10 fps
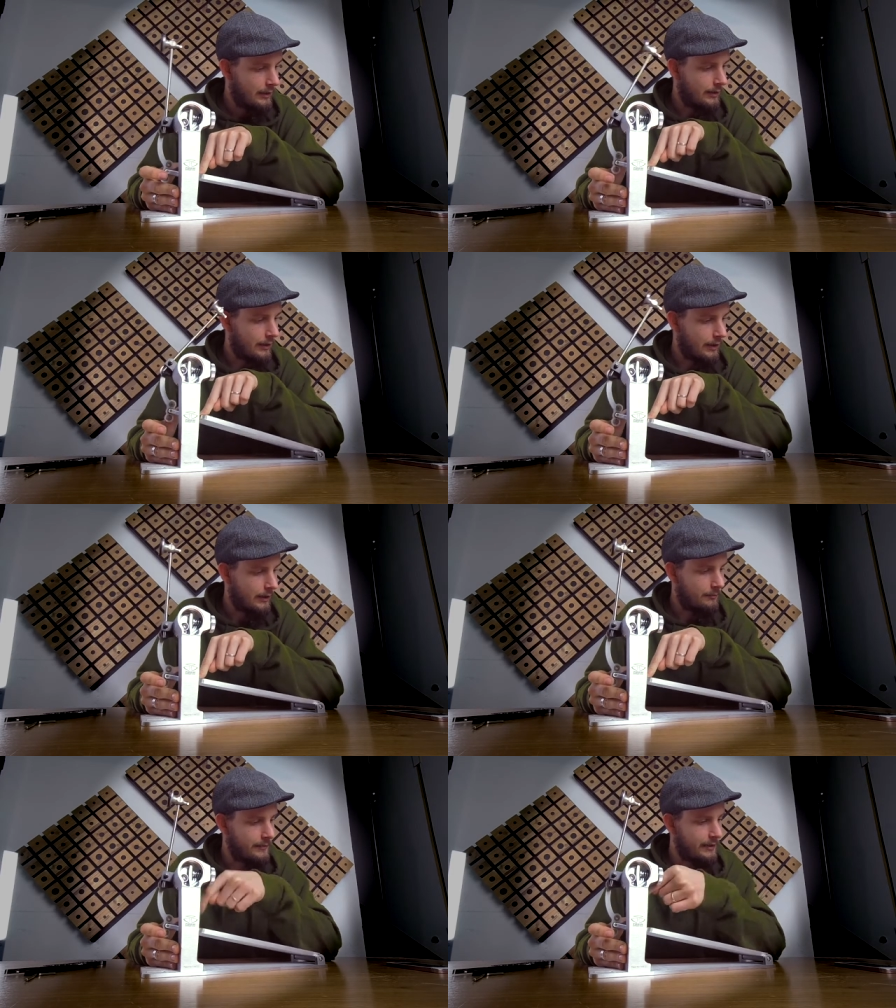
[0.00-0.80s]

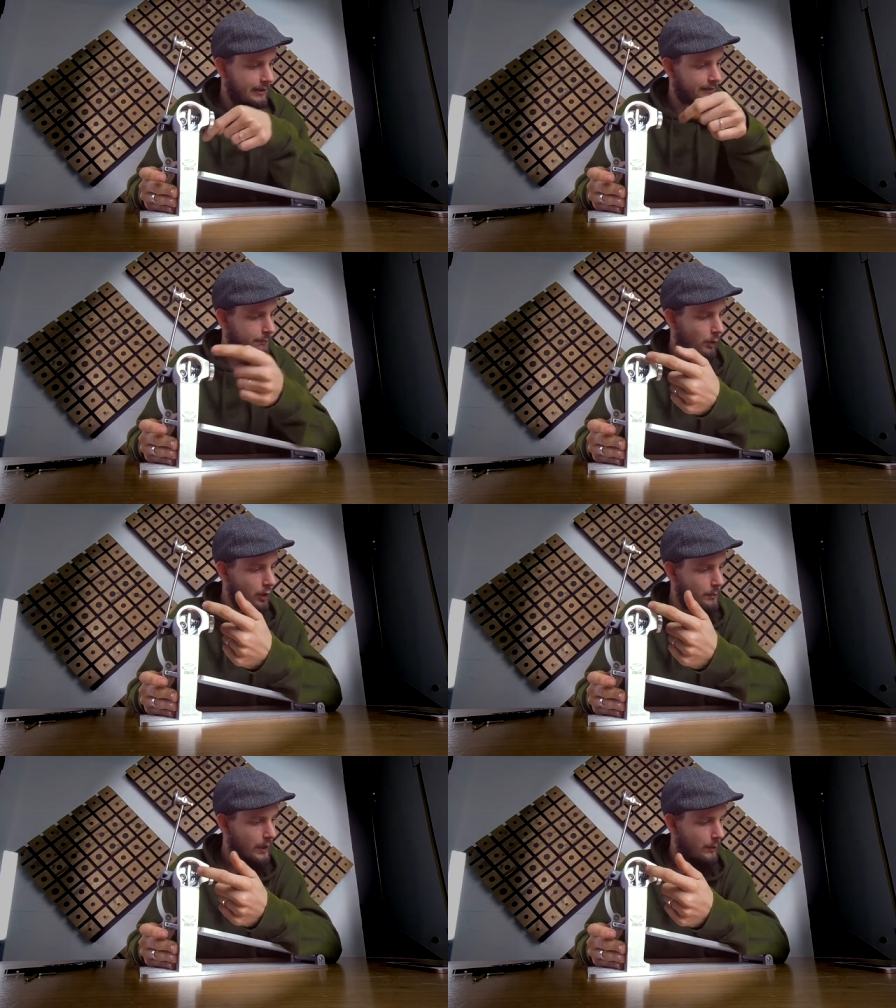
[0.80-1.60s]
there's a
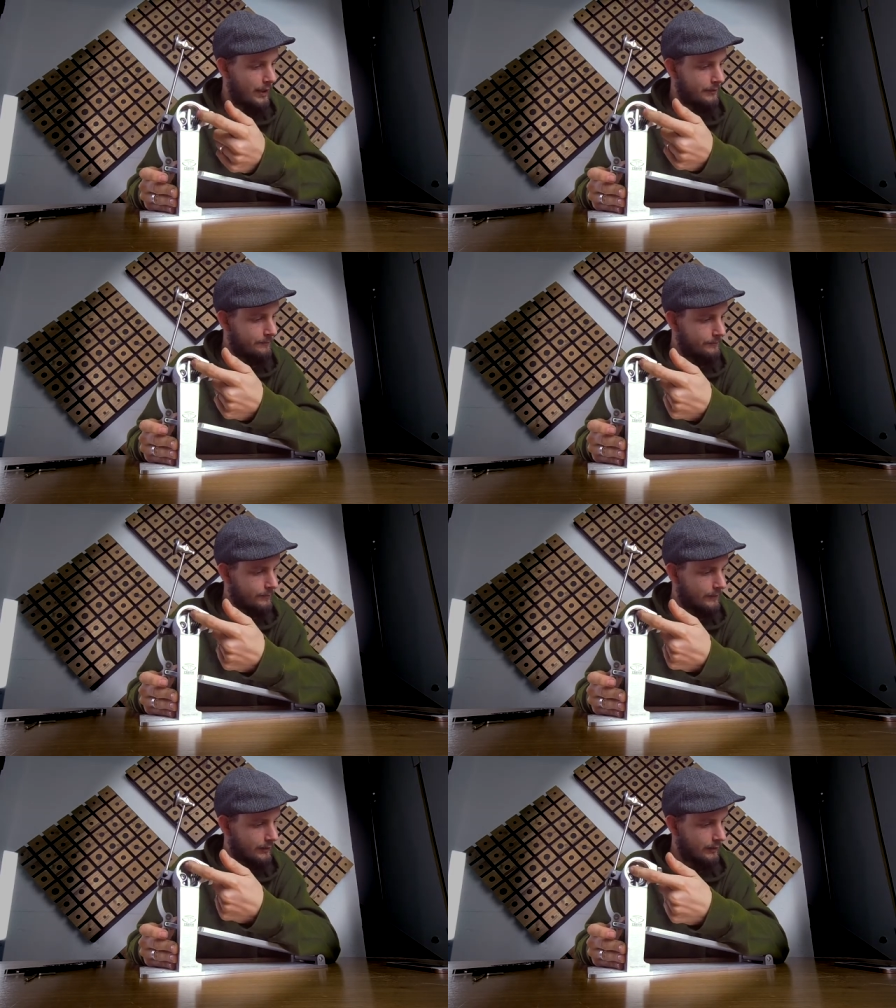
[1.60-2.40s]
ball bearing
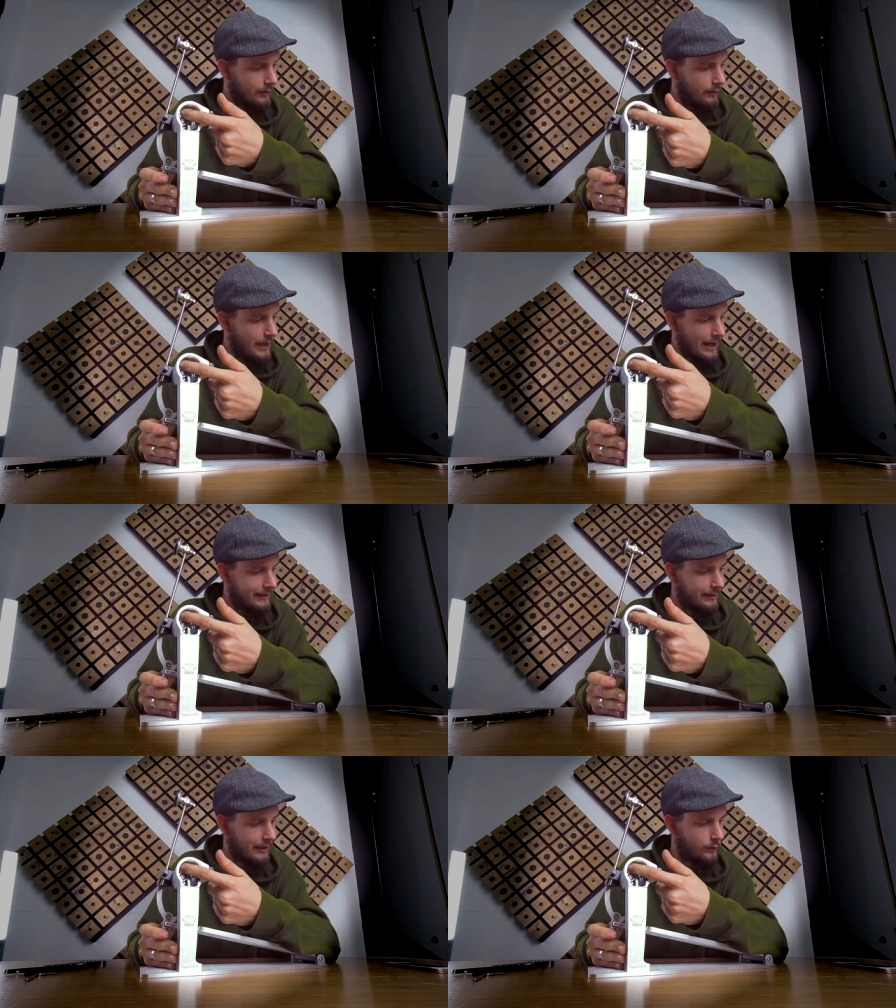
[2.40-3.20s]

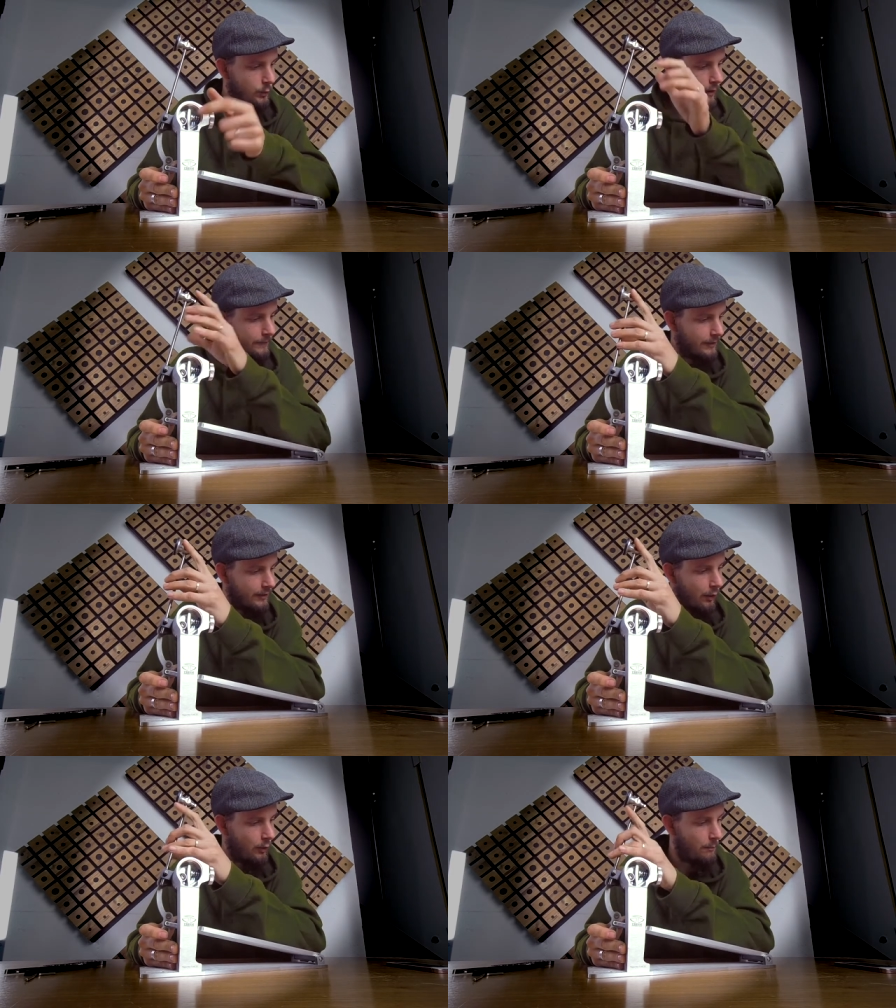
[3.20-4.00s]
connected with
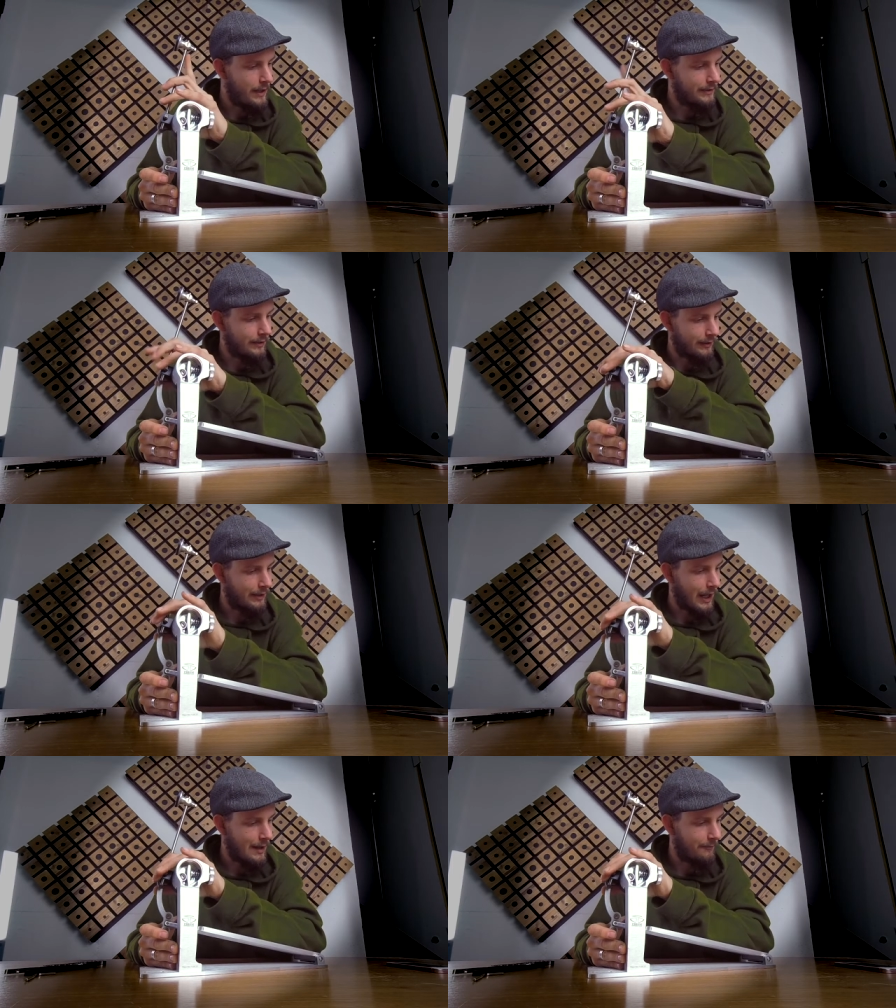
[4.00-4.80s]
this whole beater
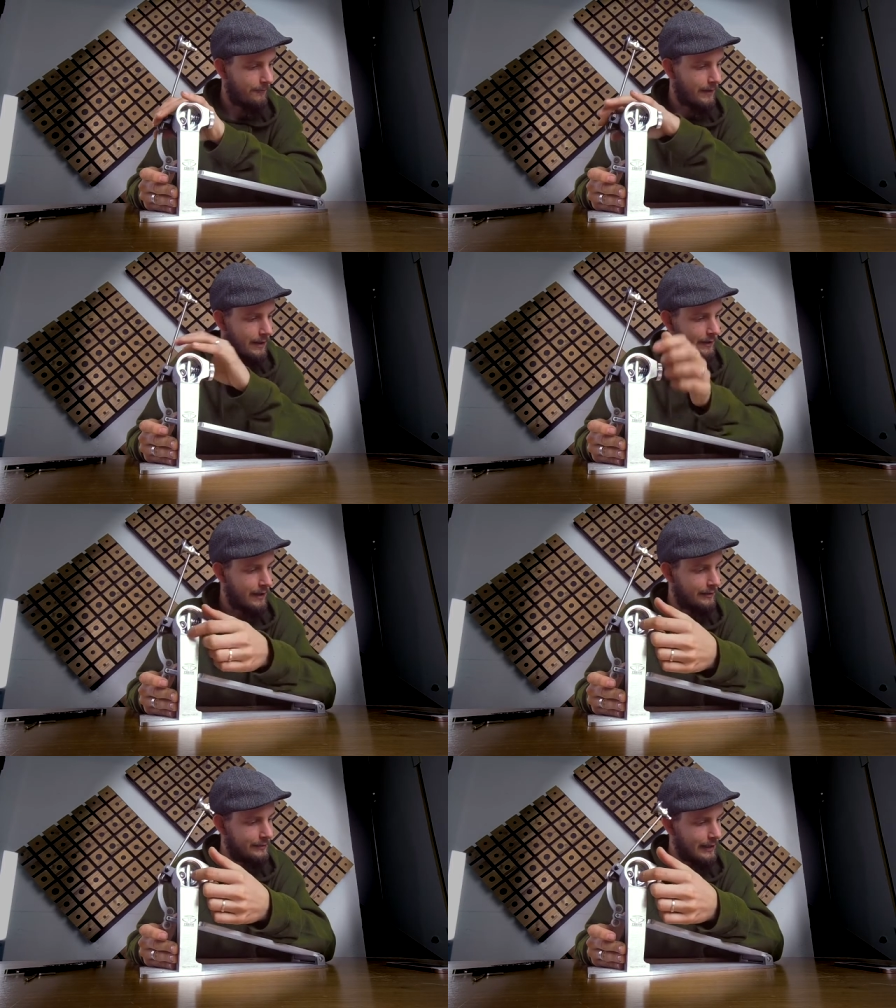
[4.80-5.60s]
cam thing,
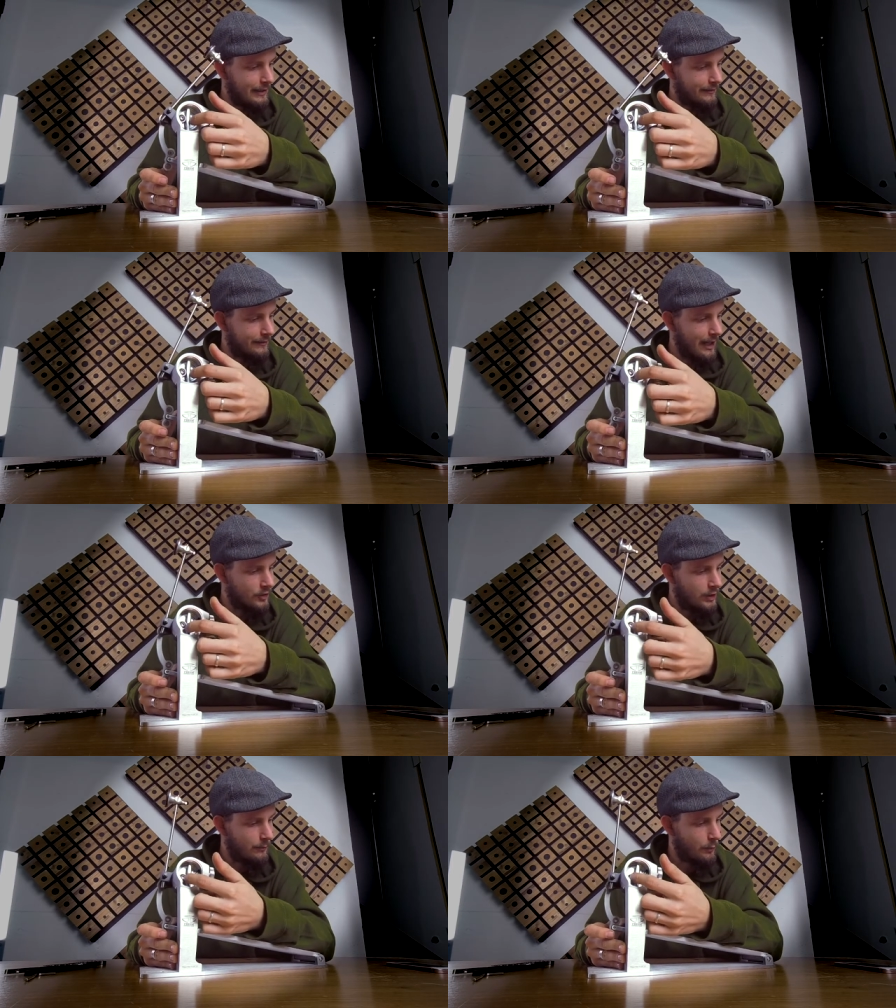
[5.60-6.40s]
and that's
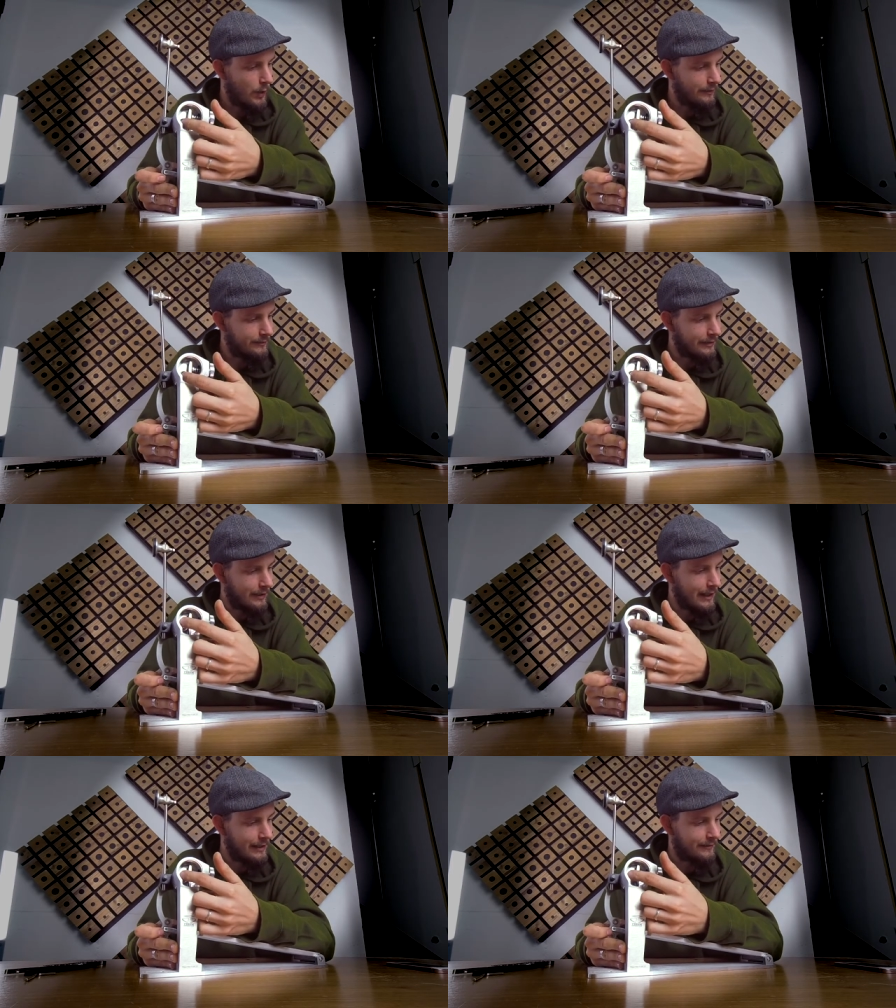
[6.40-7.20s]
actually pressing
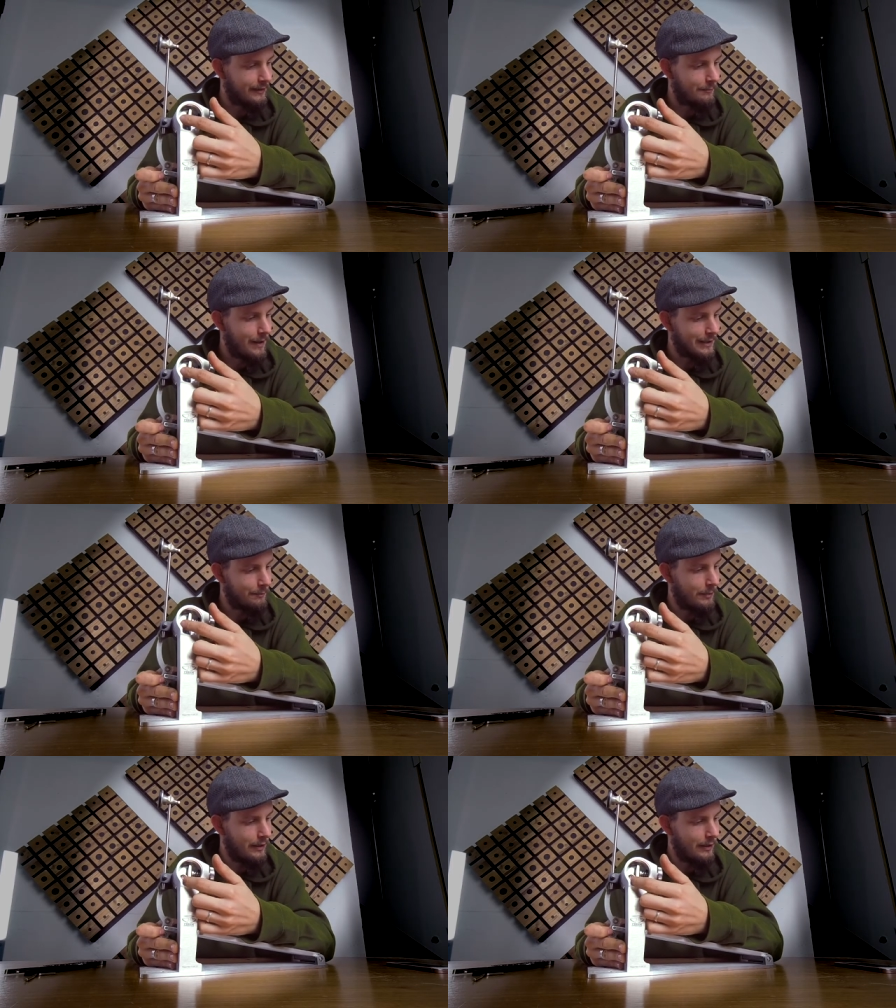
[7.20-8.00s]
against a metal
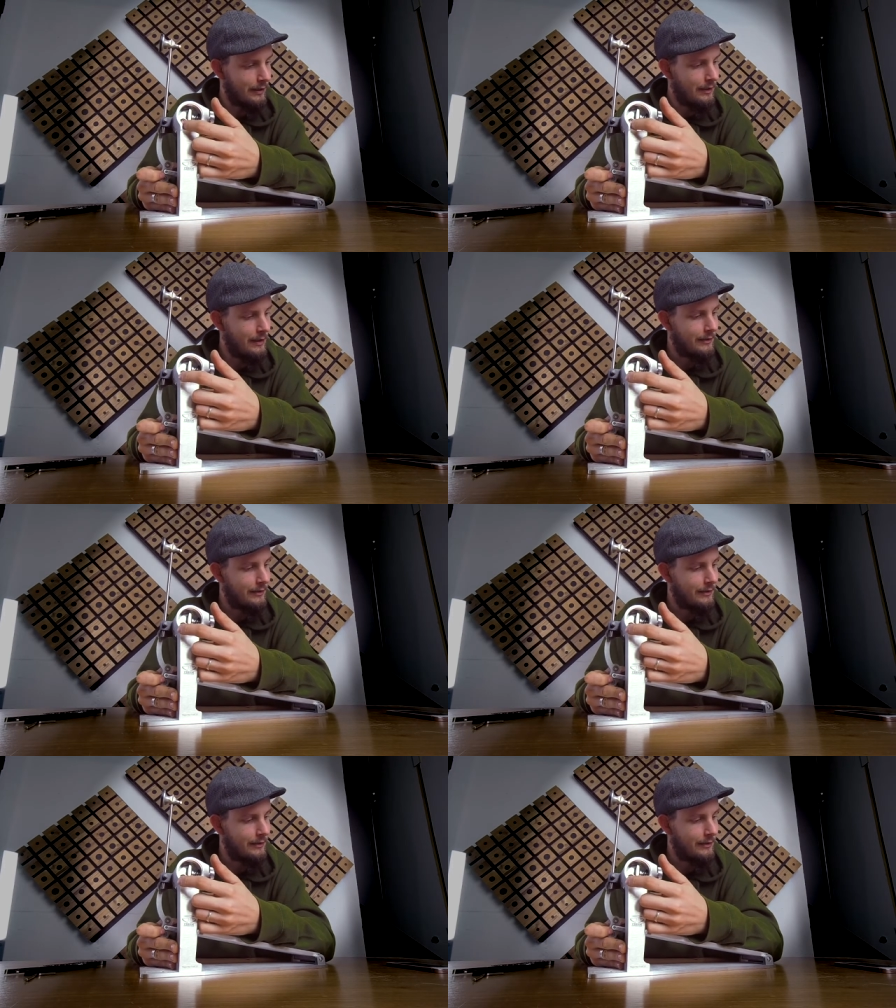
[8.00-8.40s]
bar,